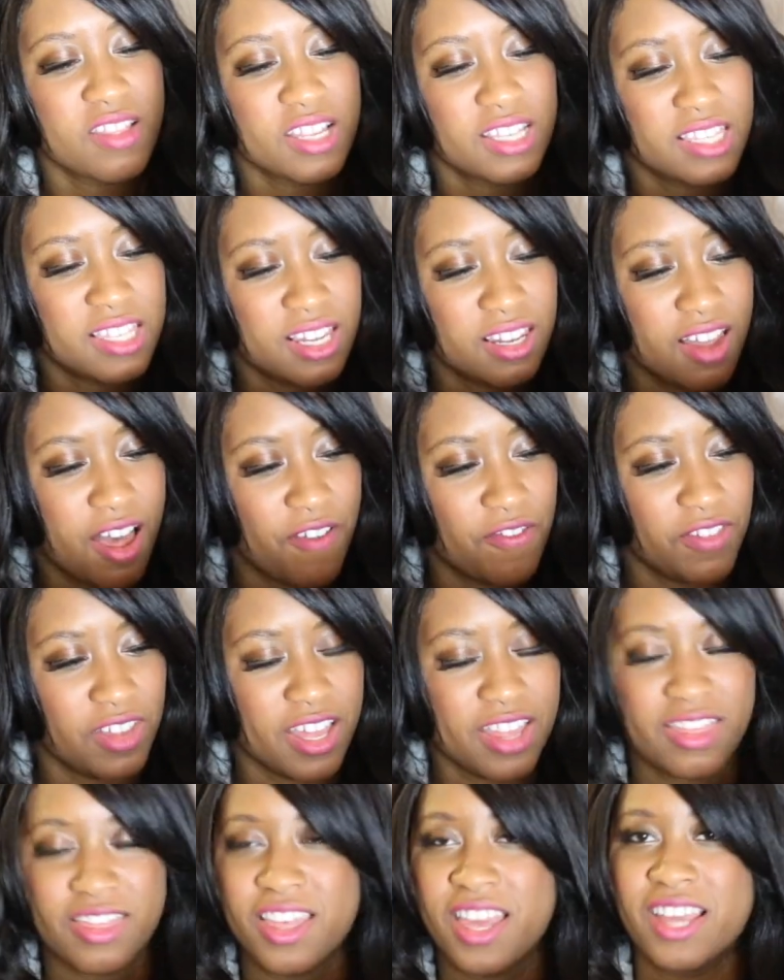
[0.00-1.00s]
this
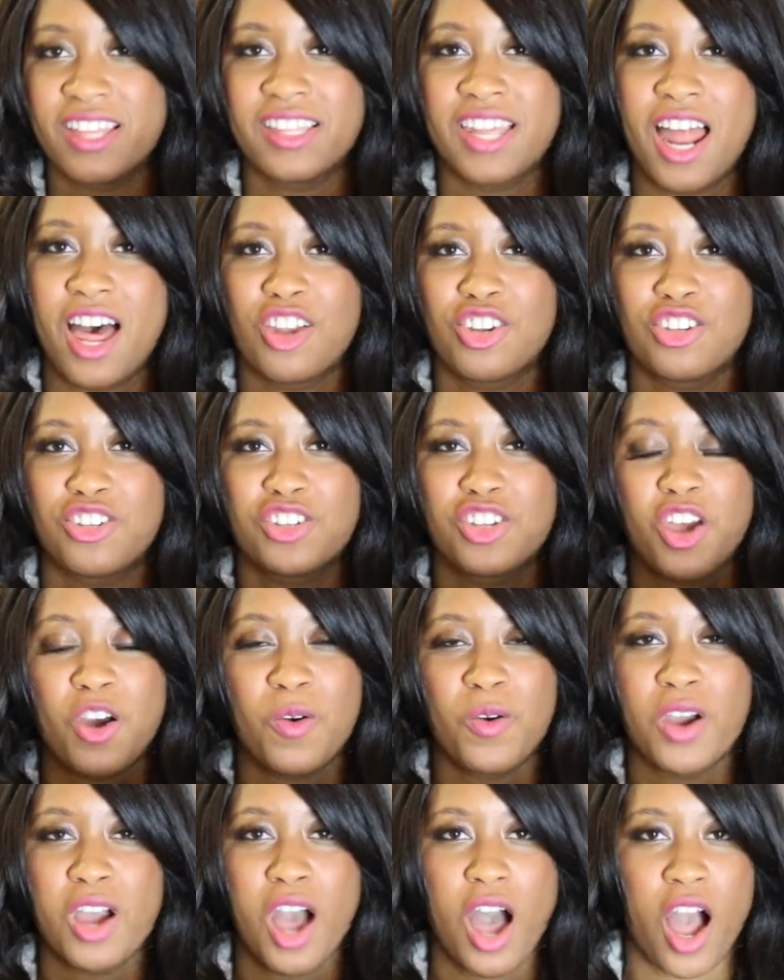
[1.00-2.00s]
lovely thing that I'll just
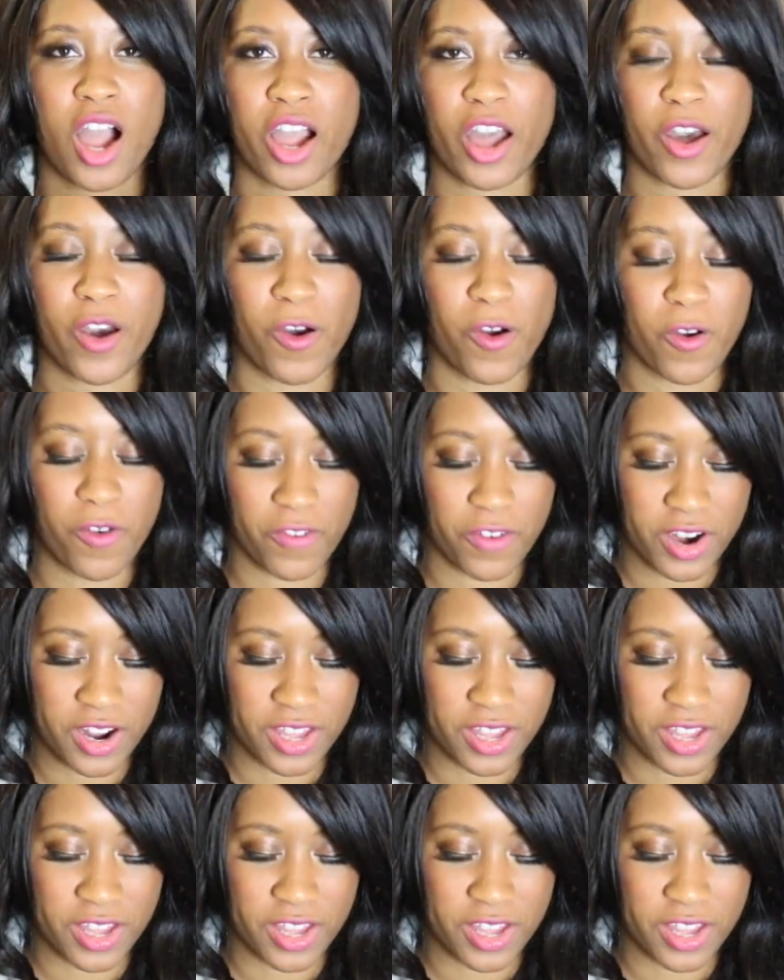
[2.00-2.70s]
go gaga over,